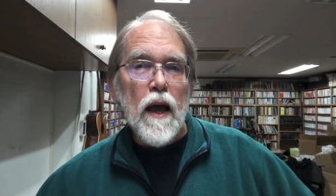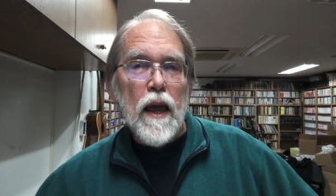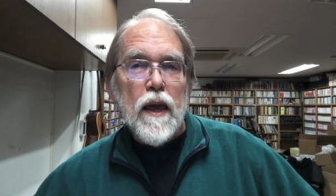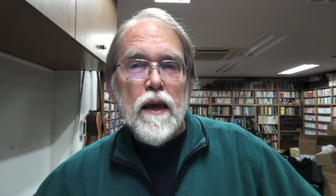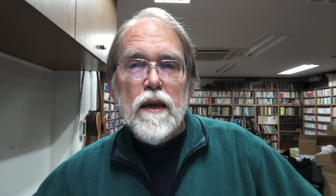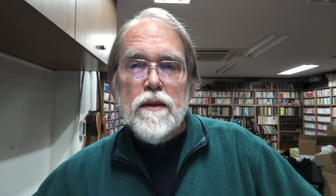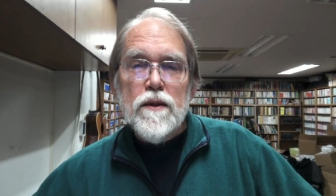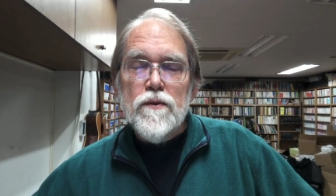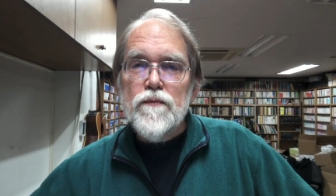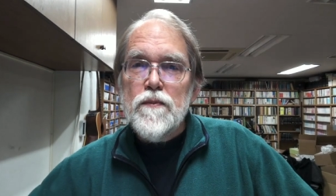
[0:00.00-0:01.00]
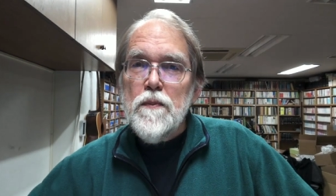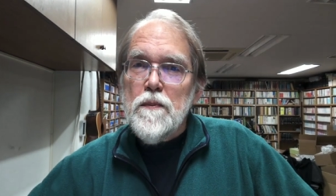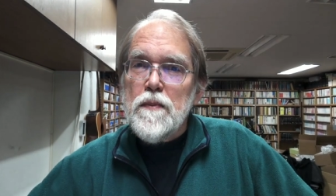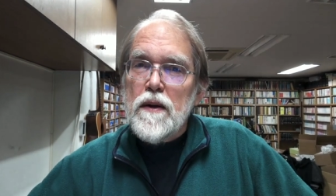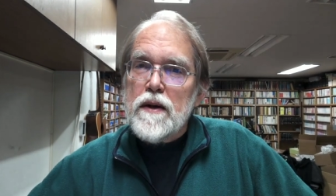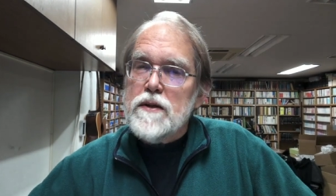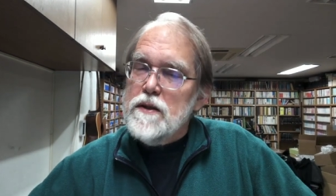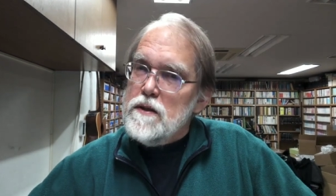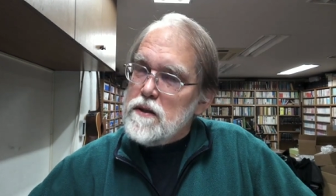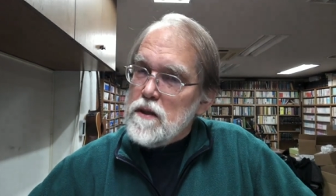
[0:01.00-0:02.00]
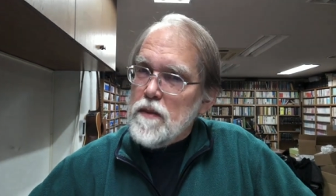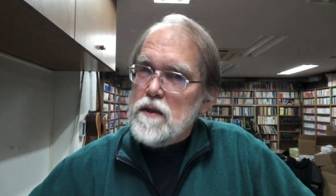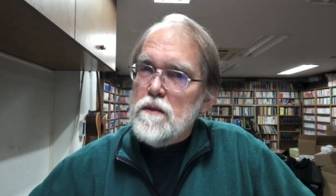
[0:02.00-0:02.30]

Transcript: And this, I can easily imagine